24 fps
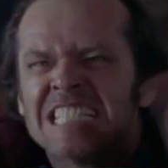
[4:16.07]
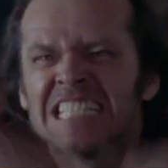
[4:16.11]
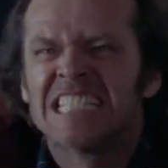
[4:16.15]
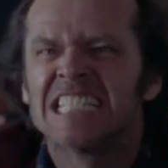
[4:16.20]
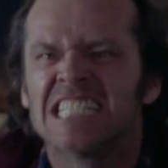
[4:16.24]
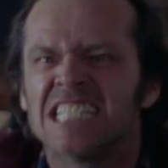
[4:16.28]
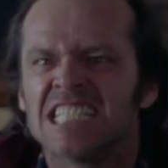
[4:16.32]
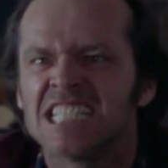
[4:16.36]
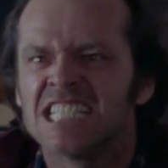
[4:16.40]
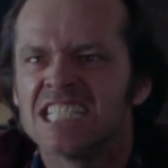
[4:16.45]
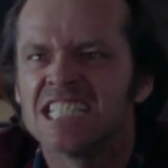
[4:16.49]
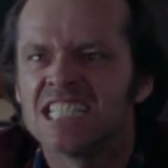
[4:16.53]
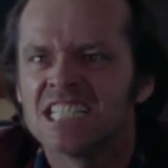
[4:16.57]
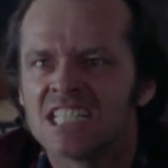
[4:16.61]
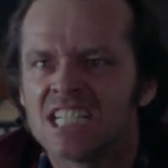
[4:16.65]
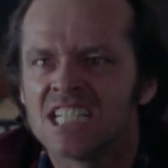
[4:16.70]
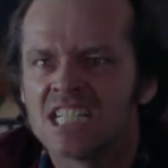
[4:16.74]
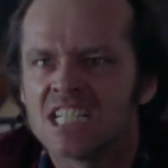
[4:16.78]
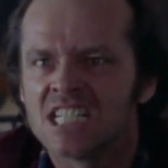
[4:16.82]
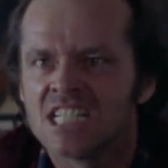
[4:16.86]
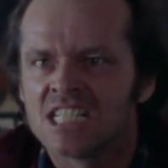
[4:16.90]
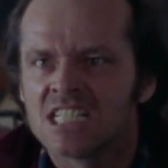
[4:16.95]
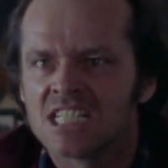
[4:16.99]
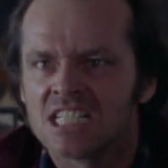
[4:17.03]
for that
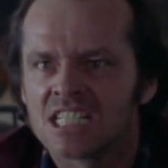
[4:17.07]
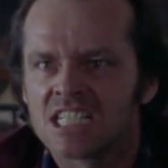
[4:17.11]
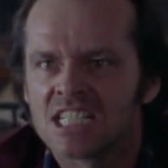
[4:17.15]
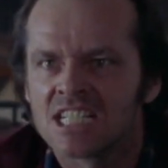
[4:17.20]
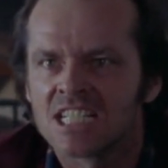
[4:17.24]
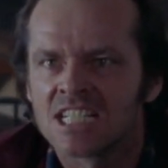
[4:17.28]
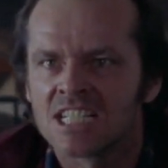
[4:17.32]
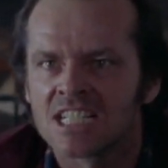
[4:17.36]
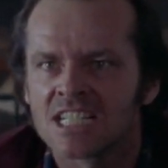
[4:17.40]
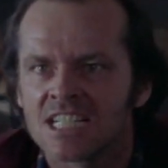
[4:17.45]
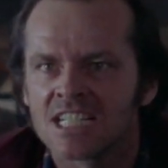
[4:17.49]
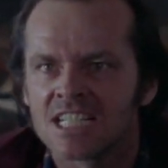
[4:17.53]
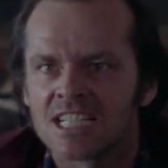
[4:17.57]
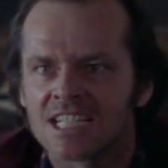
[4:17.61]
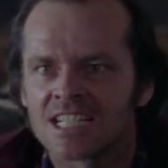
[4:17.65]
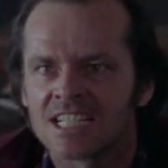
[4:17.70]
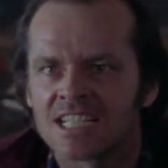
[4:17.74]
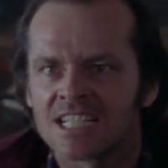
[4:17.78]
role, it had to be